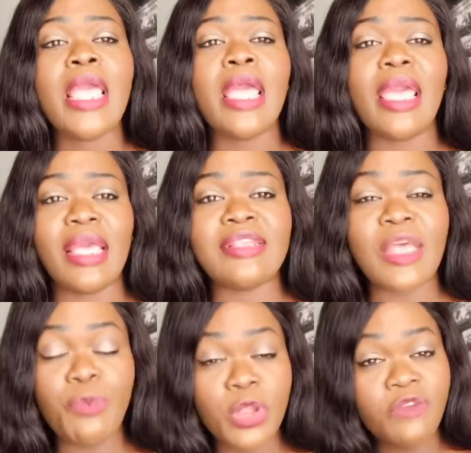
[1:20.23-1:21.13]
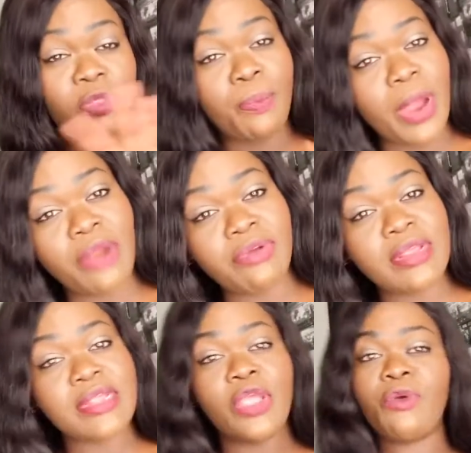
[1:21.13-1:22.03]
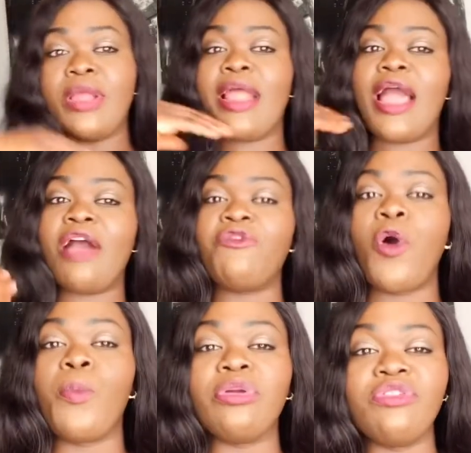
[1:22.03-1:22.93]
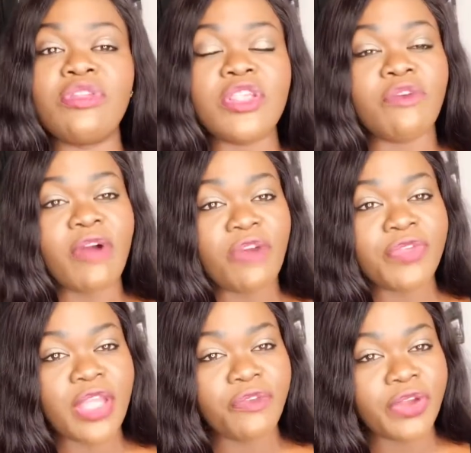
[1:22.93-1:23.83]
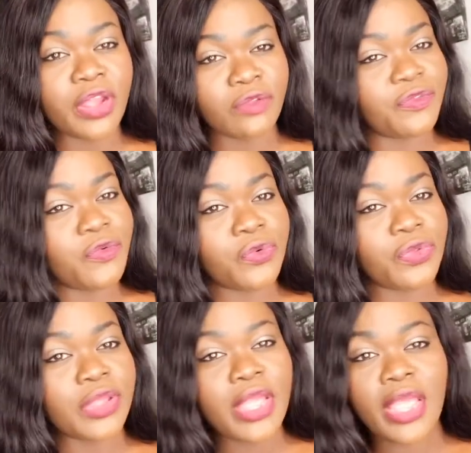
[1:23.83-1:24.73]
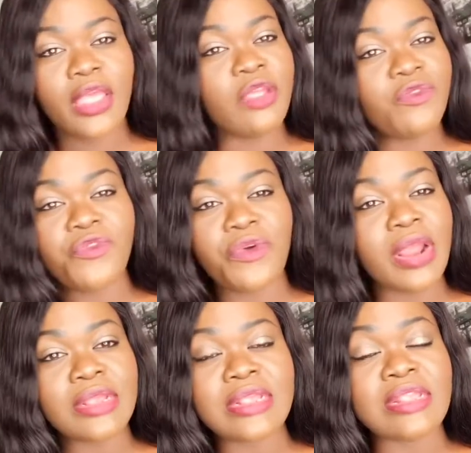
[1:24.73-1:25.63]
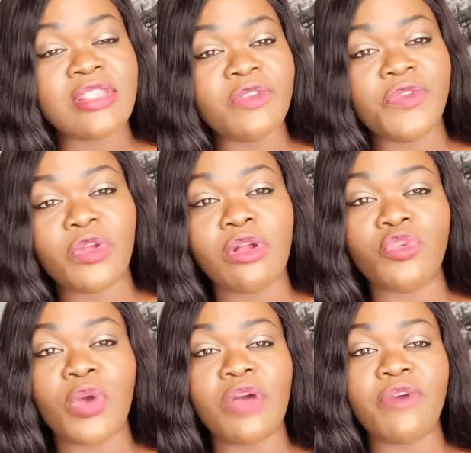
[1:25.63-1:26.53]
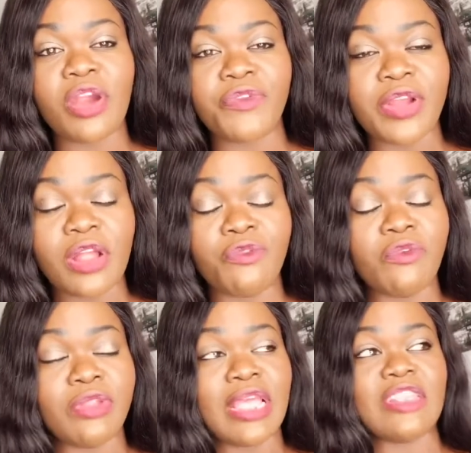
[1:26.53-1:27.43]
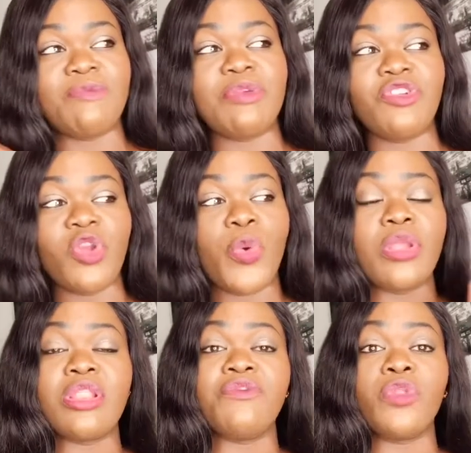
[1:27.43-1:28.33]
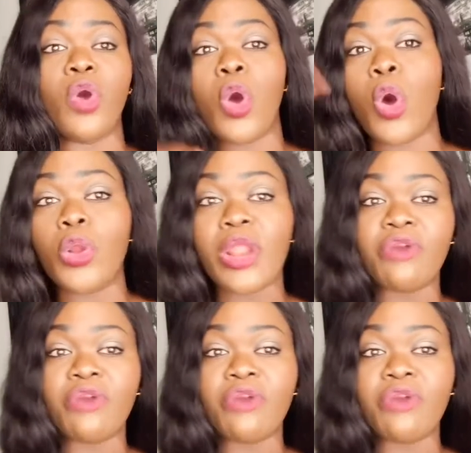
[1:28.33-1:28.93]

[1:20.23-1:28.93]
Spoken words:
Except you live in Paris, that you can have opportunities of having African food. In France, it's difficult to have African food, especially when you live in other